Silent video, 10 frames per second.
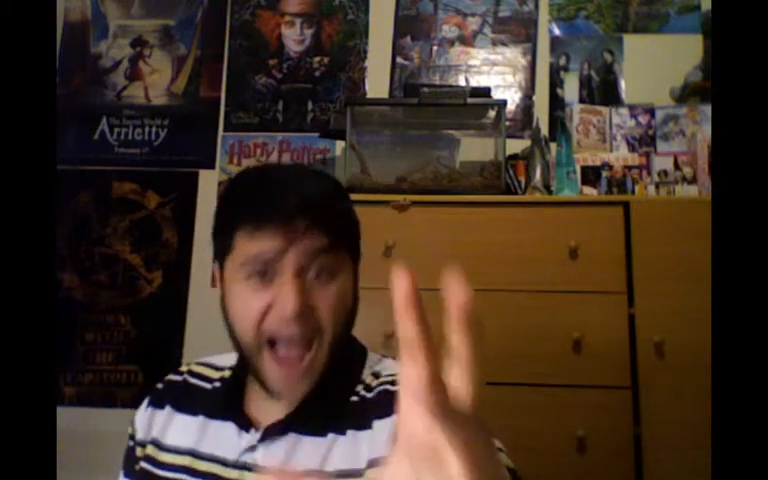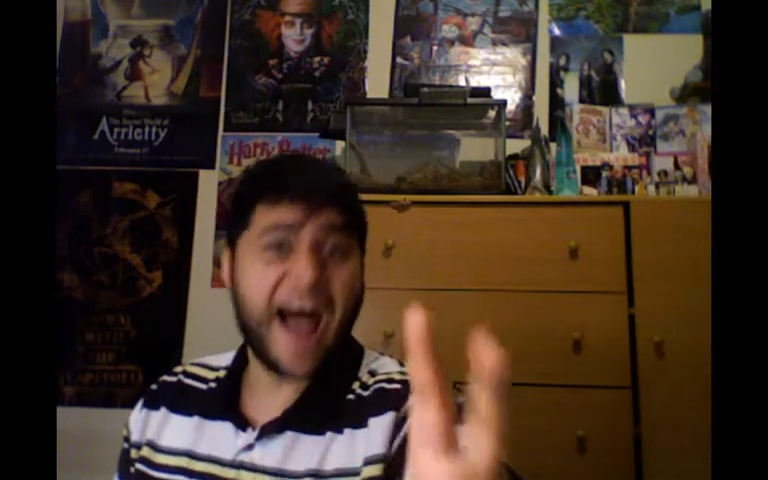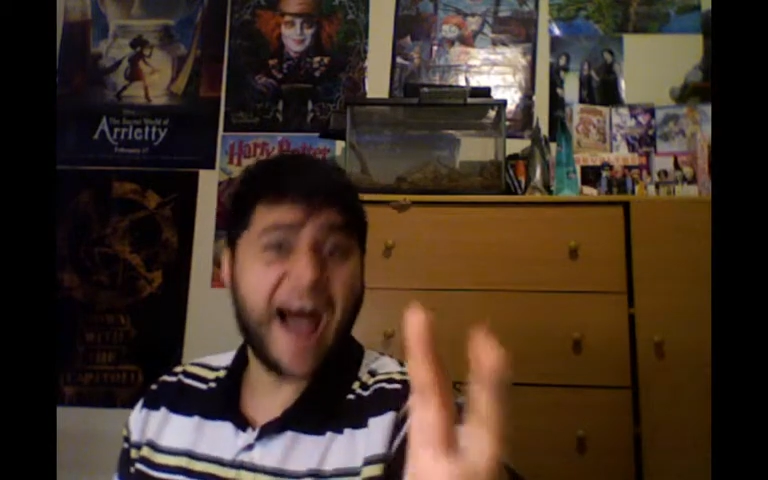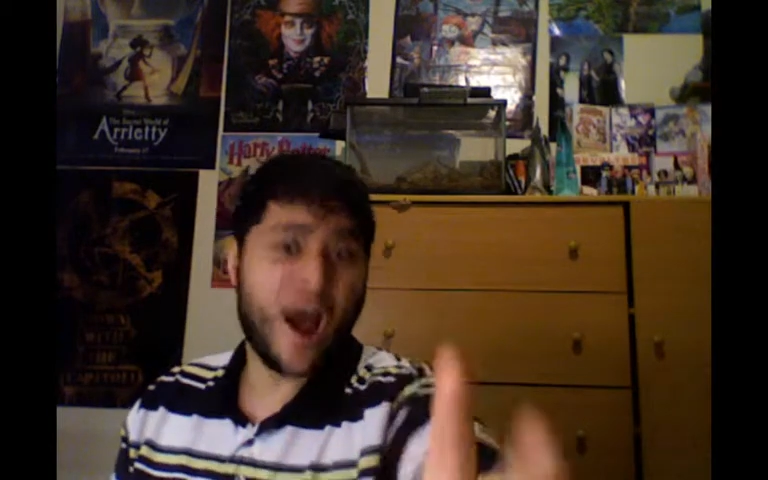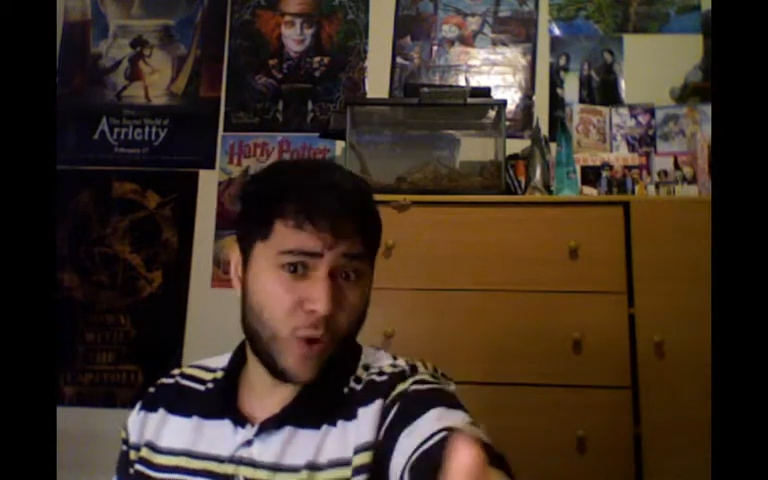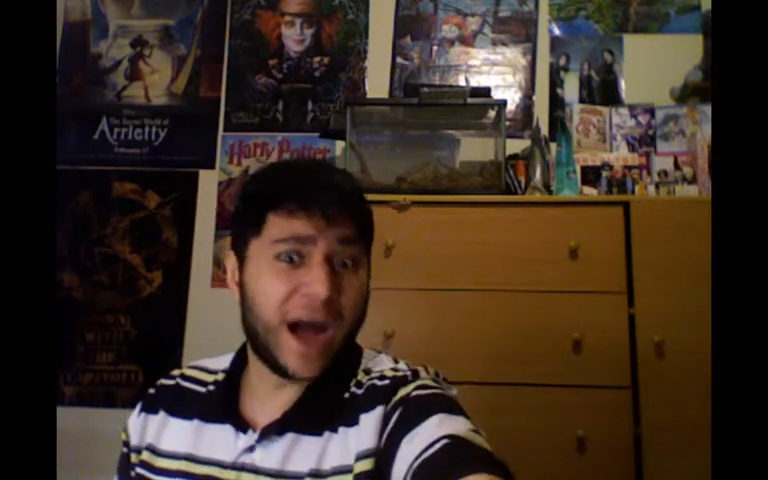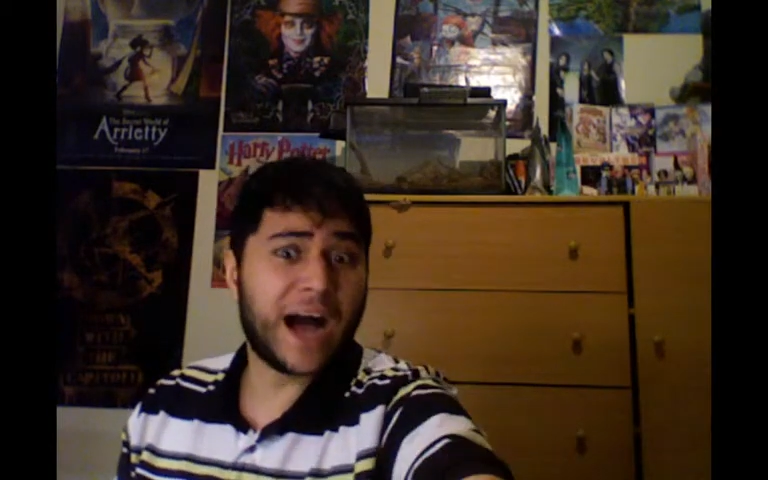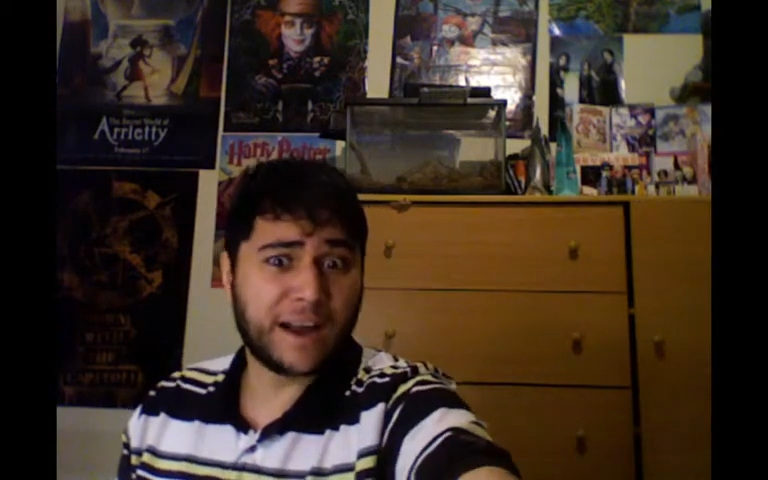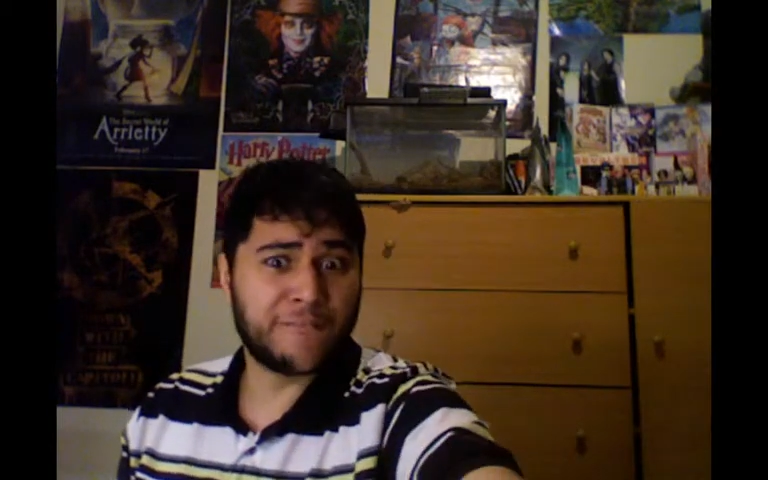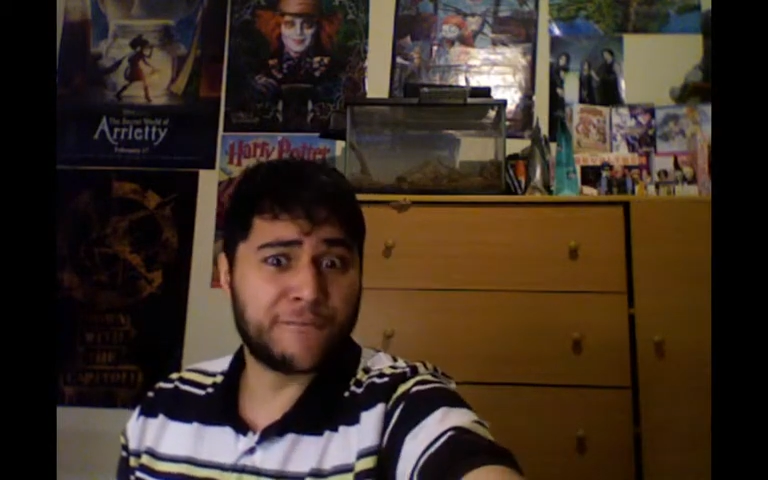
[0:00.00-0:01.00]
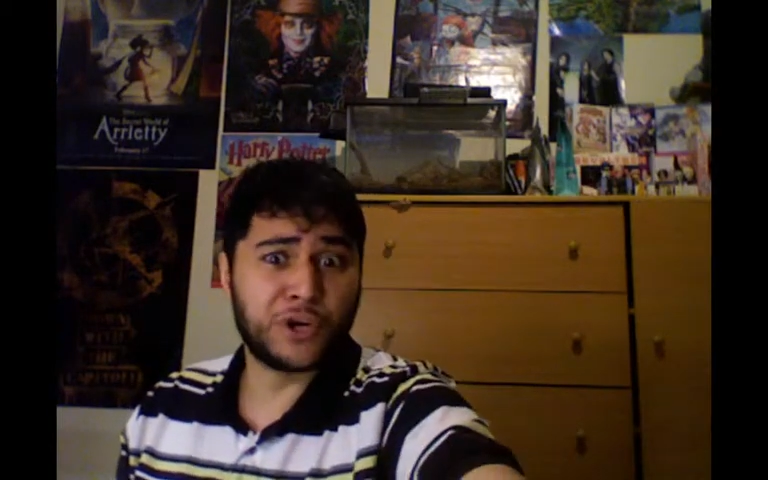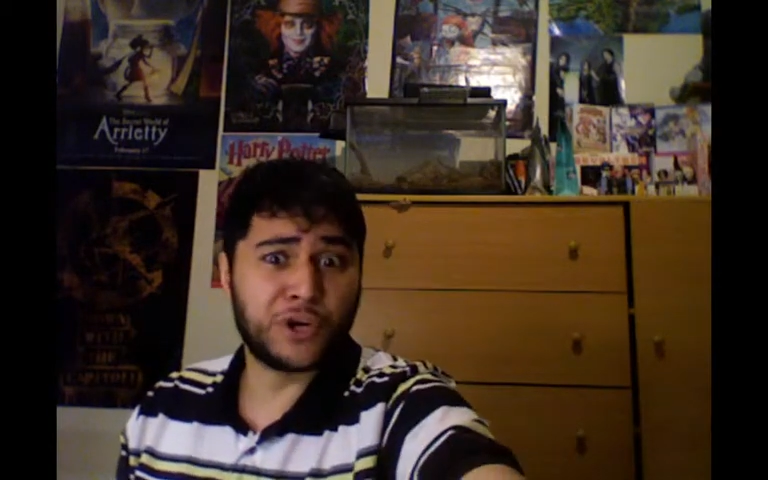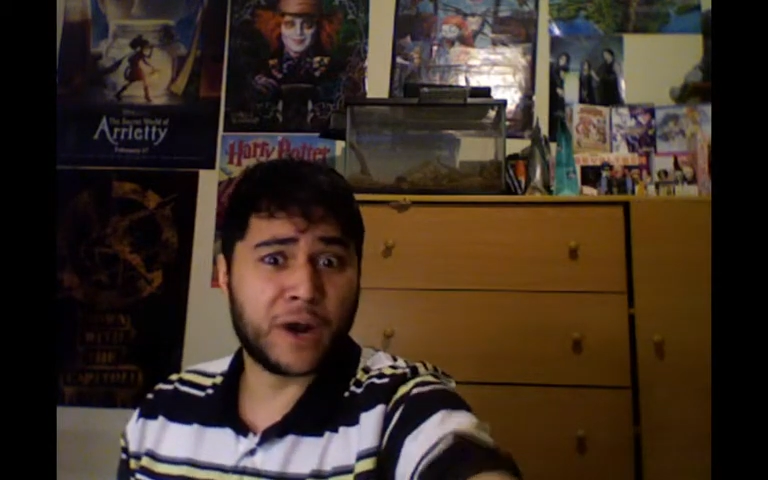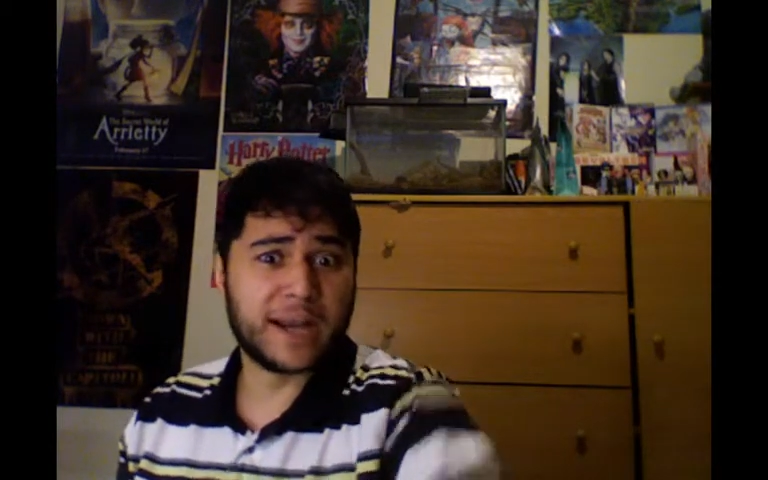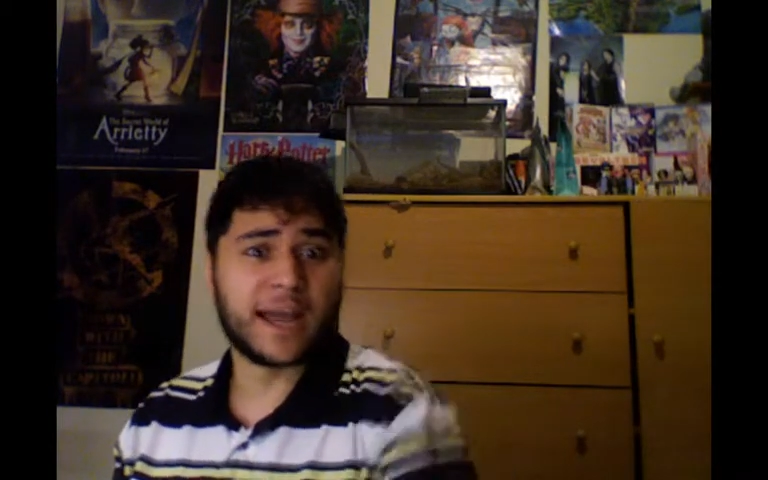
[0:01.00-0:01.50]
how hot I feel
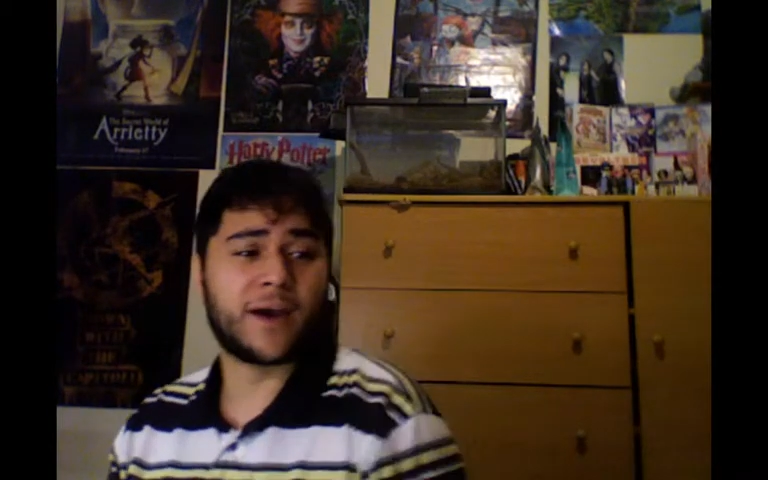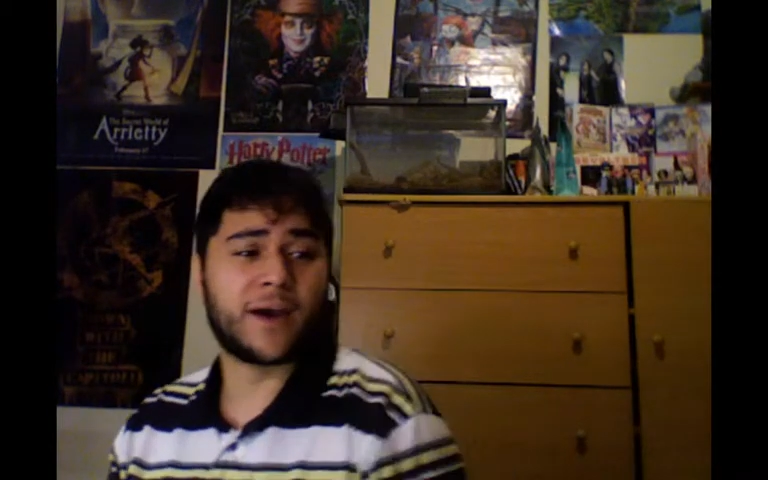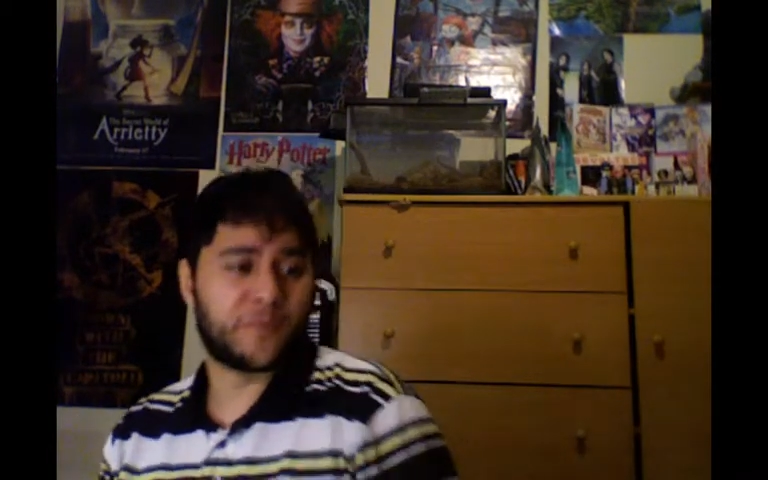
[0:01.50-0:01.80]
right now.